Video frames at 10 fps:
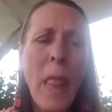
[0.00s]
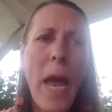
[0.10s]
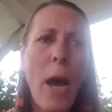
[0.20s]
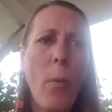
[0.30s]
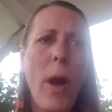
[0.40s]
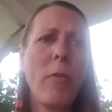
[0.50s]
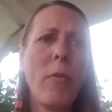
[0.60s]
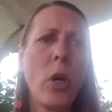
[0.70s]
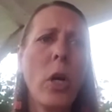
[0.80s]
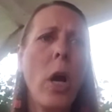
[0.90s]

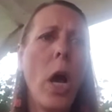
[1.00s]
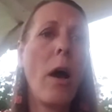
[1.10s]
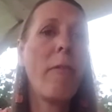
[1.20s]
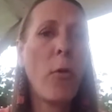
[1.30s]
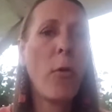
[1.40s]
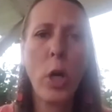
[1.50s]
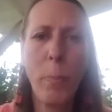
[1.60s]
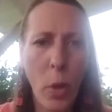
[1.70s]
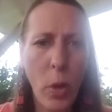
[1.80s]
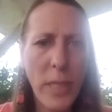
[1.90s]
However,
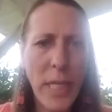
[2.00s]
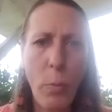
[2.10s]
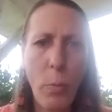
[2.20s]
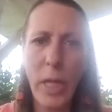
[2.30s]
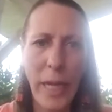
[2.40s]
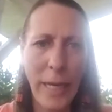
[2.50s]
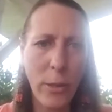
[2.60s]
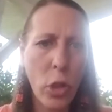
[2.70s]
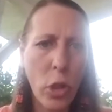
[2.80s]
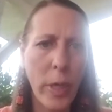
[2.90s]
affordability with
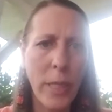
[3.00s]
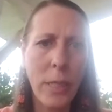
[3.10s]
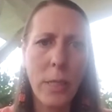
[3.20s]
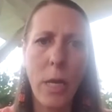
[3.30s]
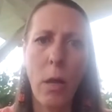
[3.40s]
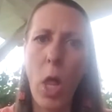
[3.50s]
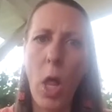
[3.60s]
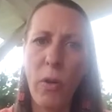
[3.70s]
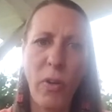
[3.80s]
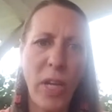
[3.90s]
insurance, a
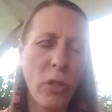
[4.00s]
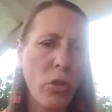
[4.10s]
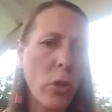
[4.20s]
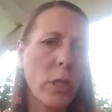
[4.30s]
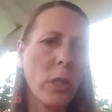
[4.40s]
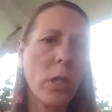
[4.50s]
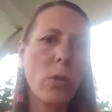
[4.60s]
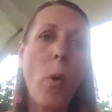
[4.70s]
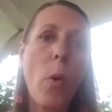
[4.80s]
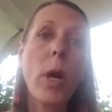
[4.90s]
lot of
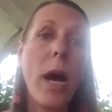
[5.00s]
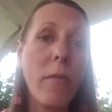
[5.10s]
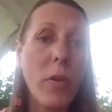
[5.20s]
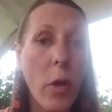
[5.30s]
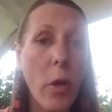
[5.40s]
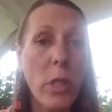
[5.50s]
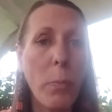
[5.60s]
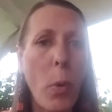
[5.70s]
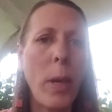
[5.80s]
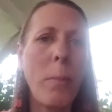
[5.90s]
insurances won't cover those
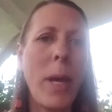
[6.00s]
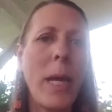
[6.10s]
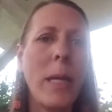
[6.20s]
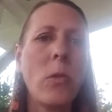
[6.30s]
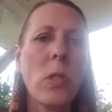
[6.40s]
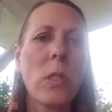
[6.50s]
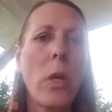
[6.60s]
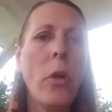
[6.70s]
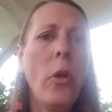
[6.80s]
appointments.